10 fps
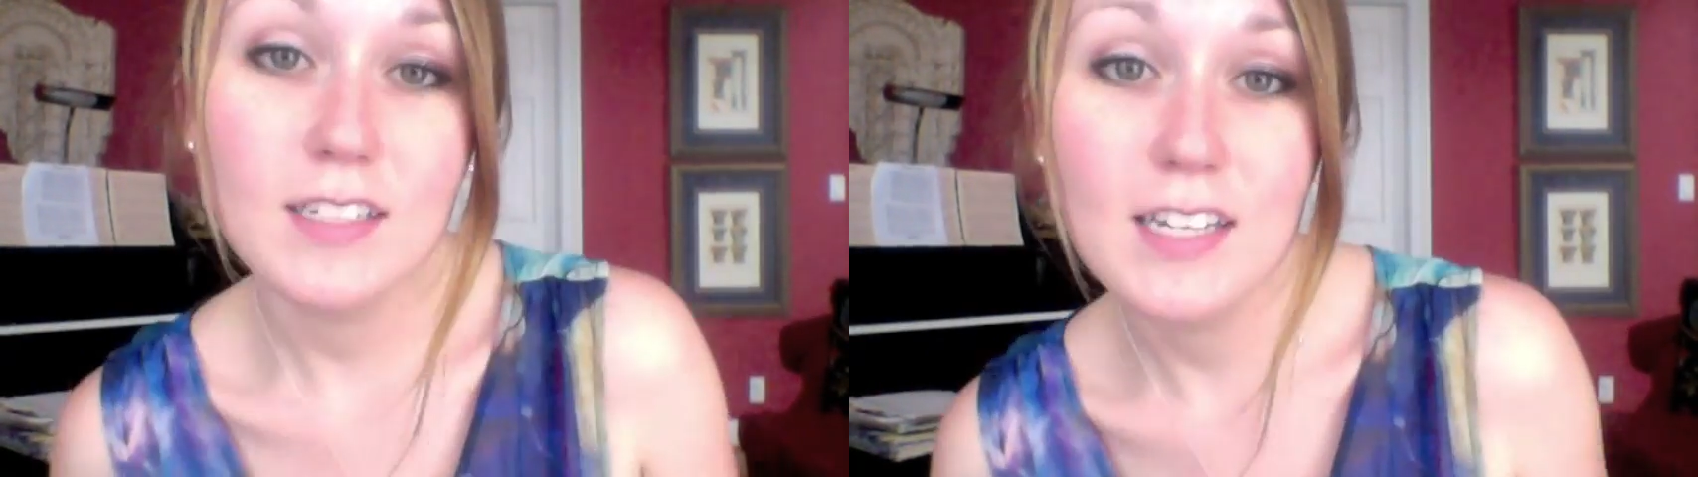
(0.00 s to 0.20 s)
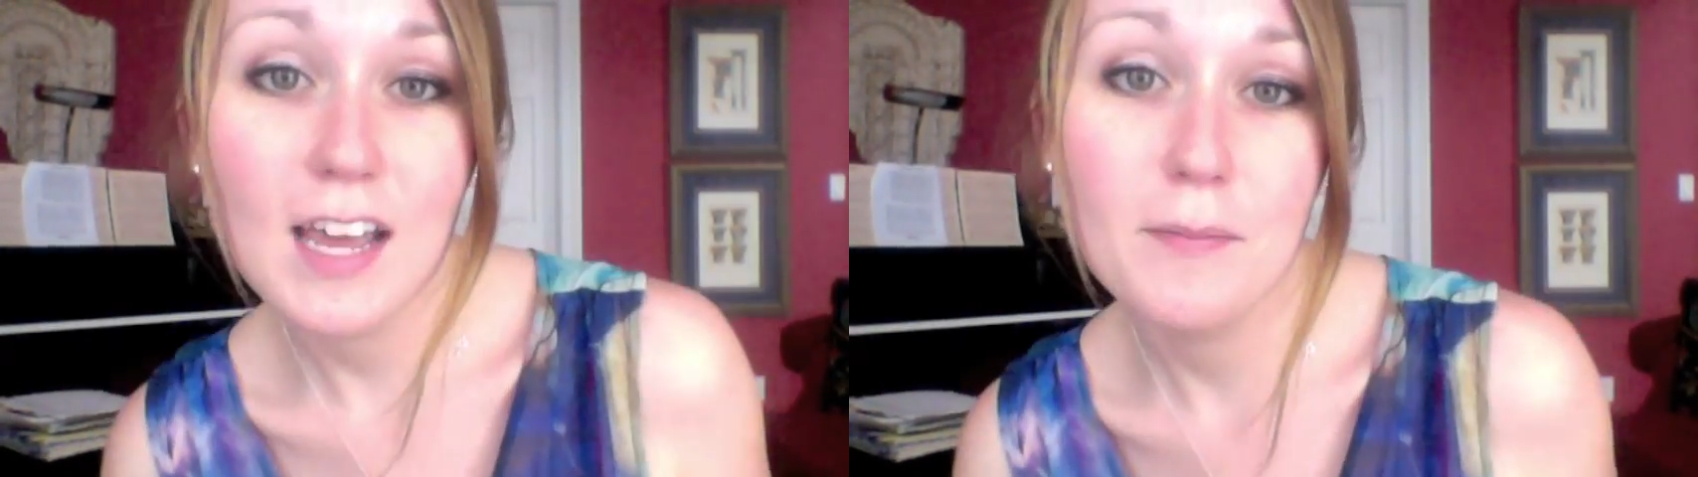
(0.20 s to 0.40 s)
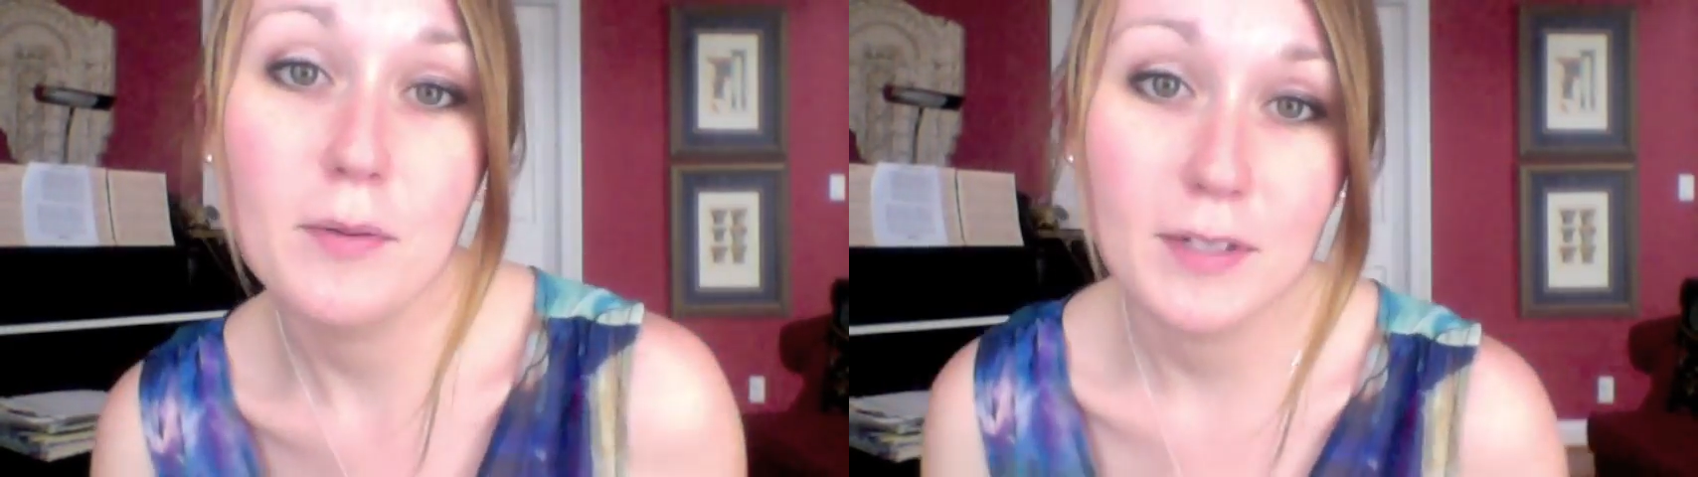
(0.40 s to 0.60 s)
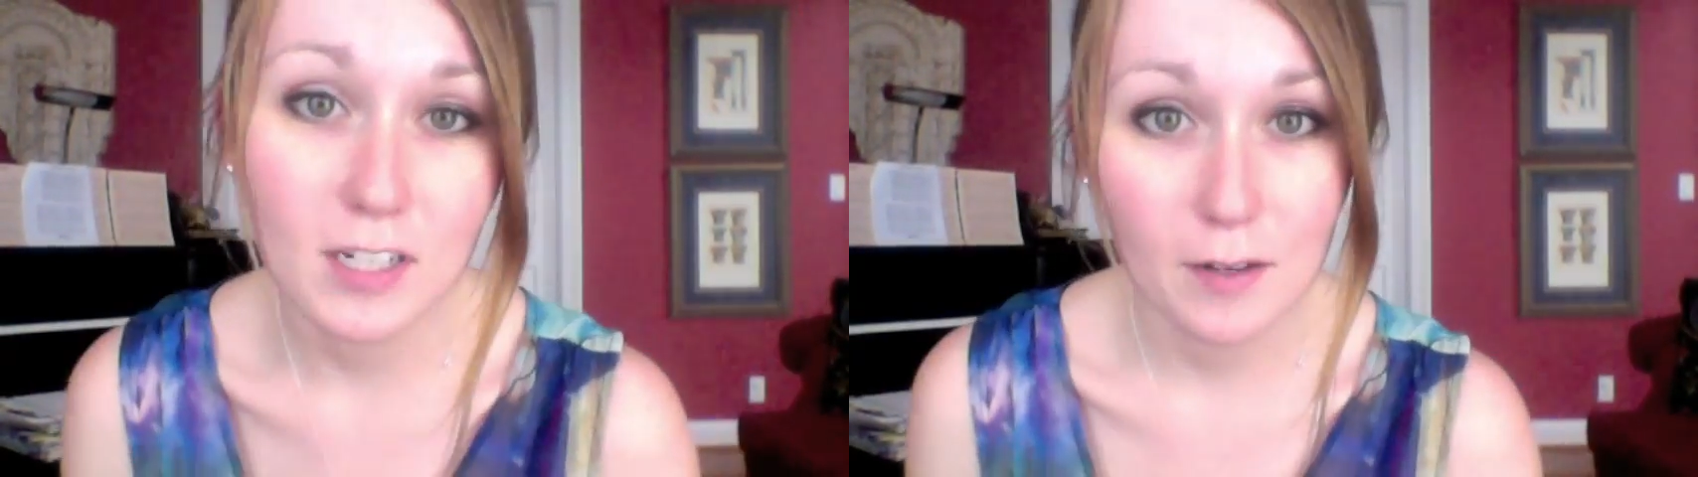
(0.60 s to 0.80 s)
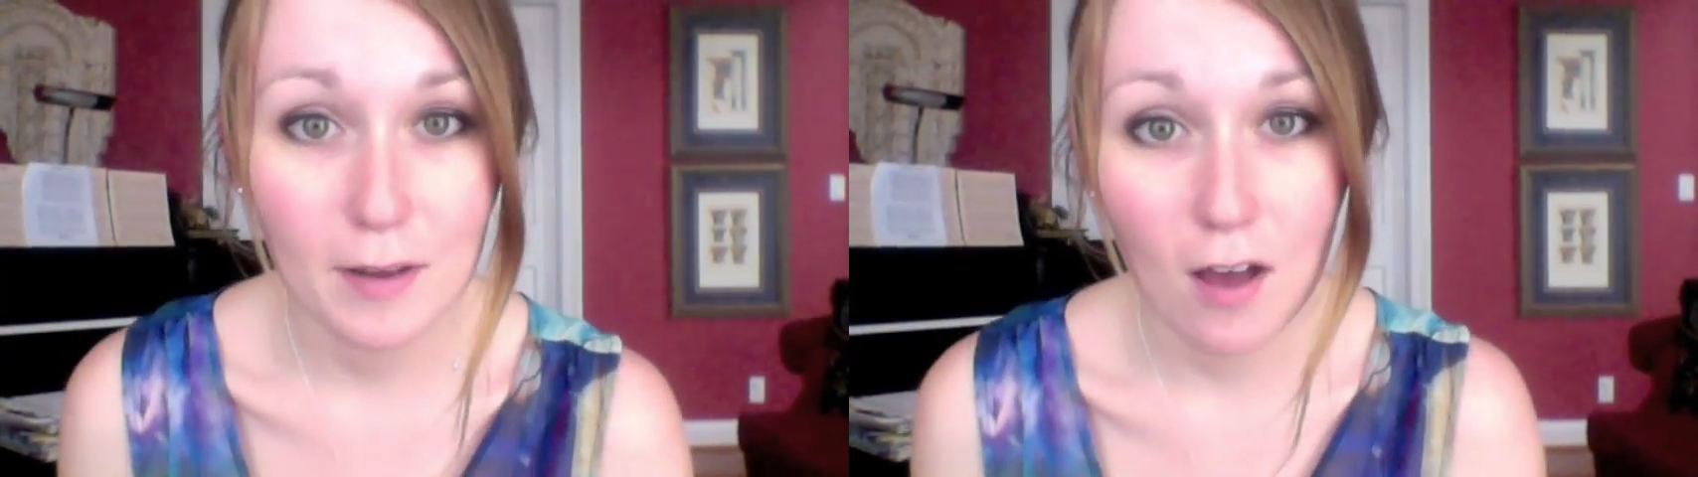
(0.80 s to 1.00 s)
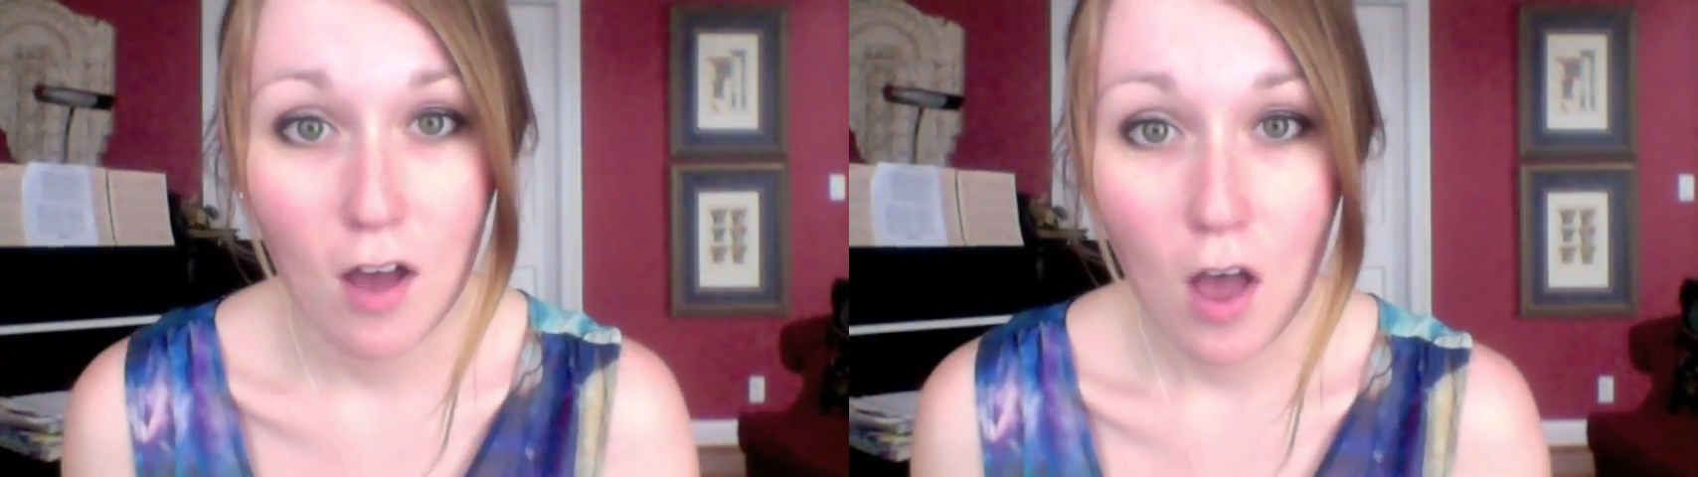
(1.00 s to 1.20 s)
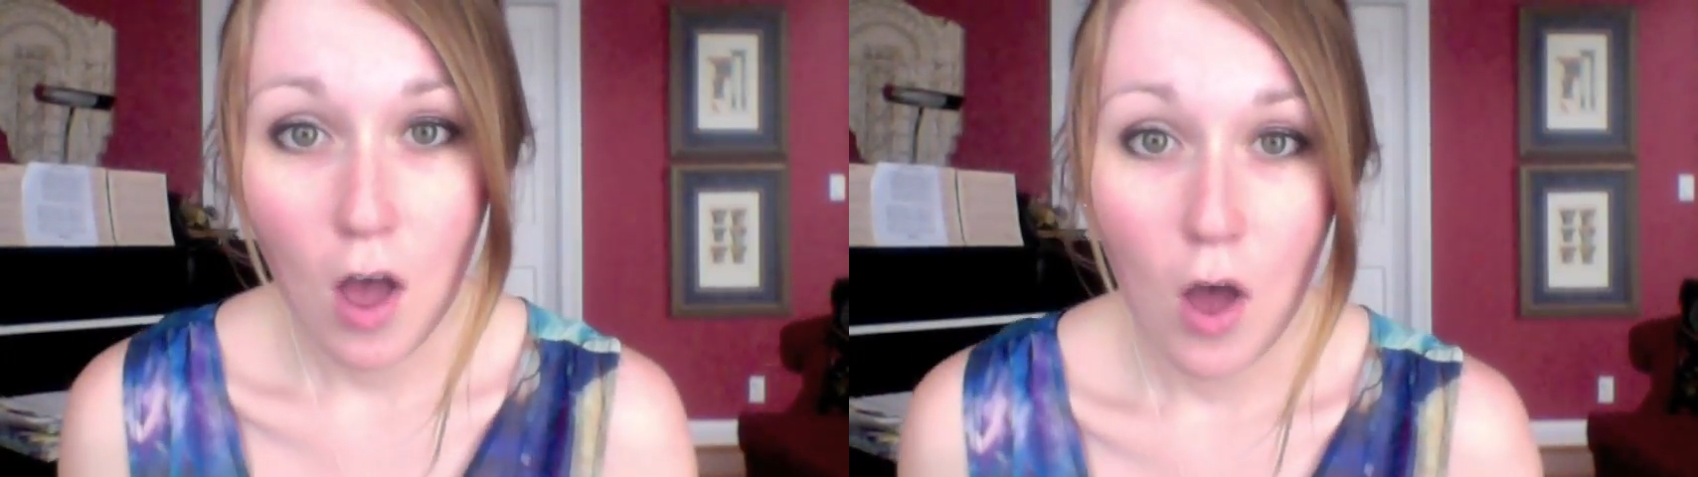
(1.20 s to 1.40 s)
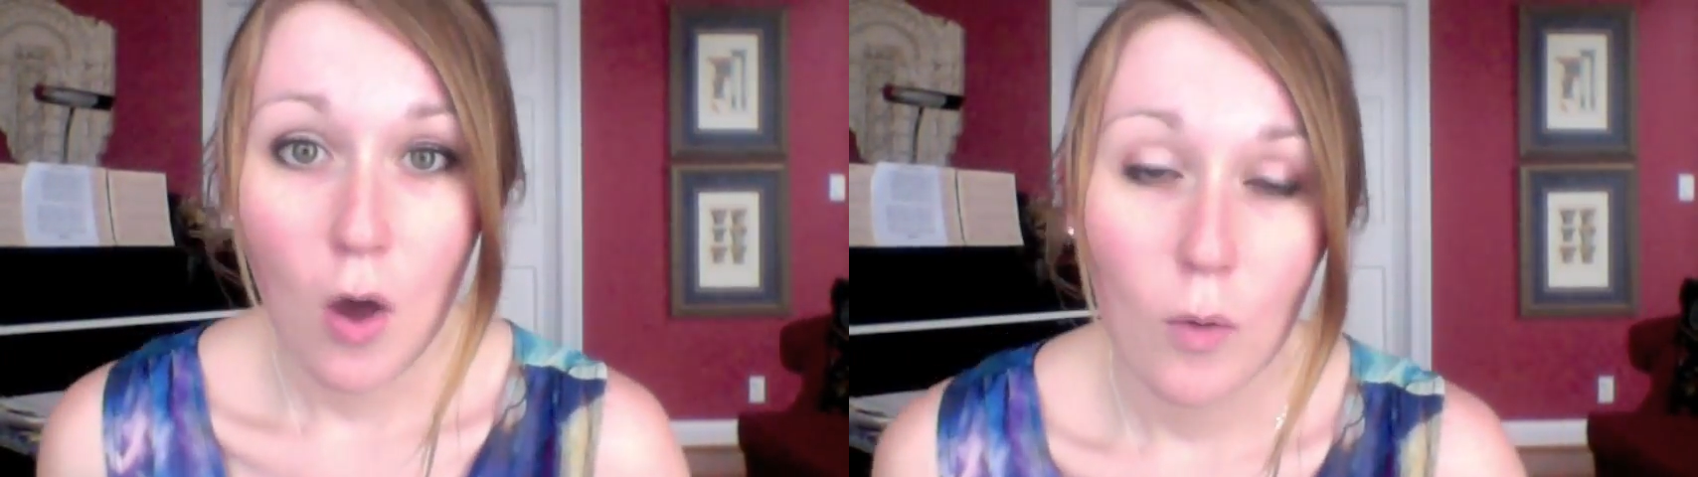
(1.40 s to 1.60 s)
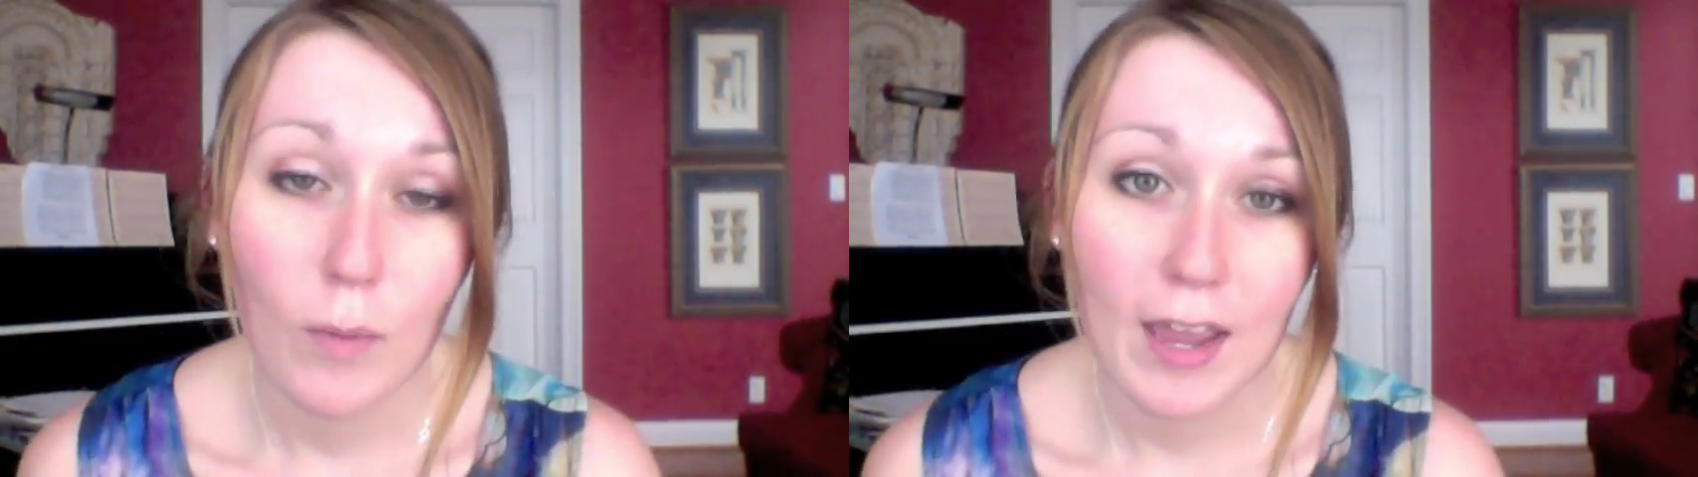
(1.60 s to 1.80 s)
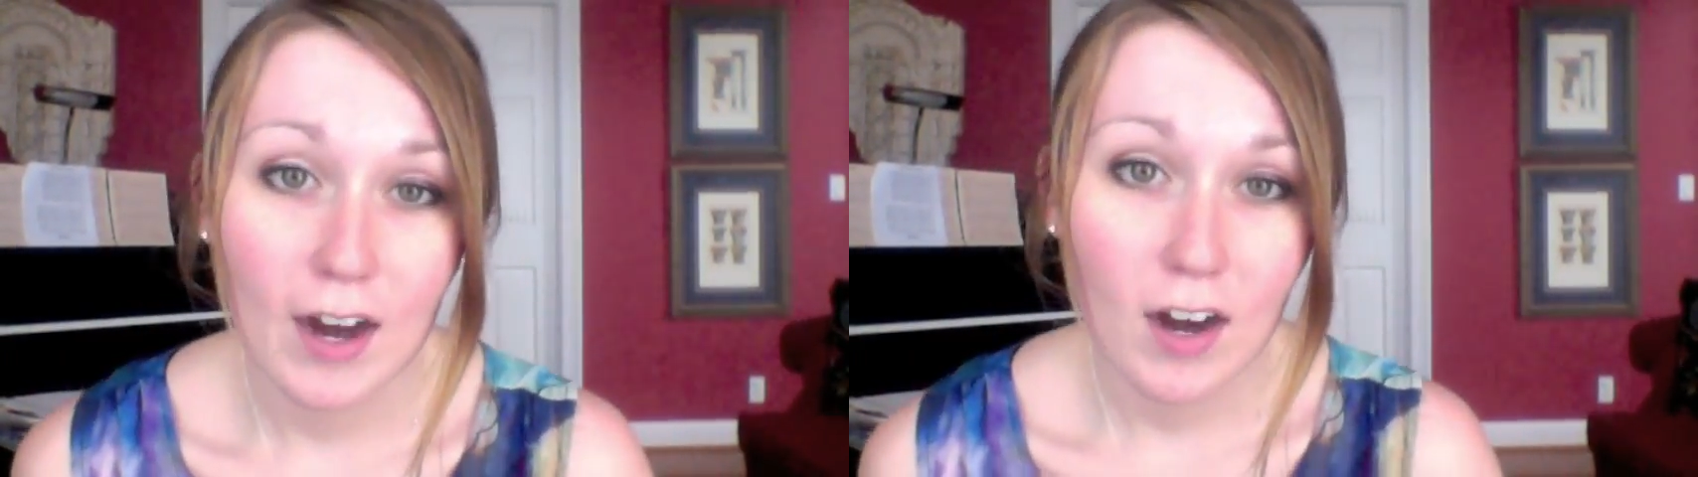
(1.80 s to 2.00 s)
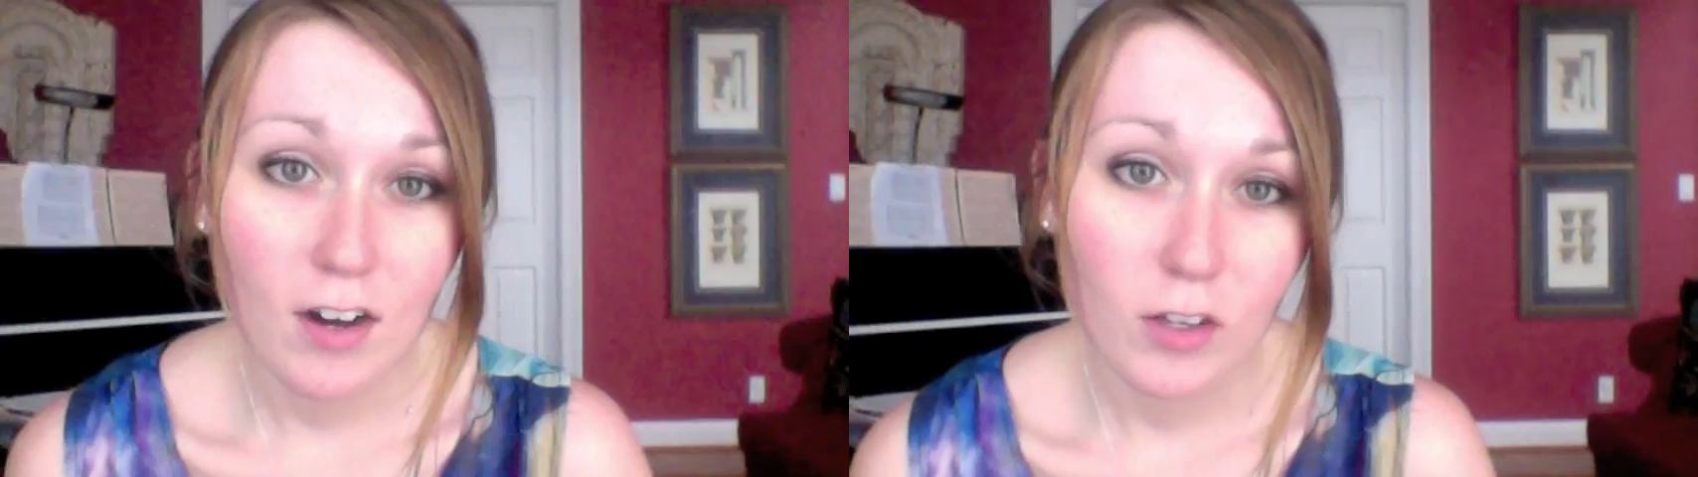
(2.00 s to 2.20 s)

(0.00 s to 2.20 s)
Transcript: Today I'm going to be talking about where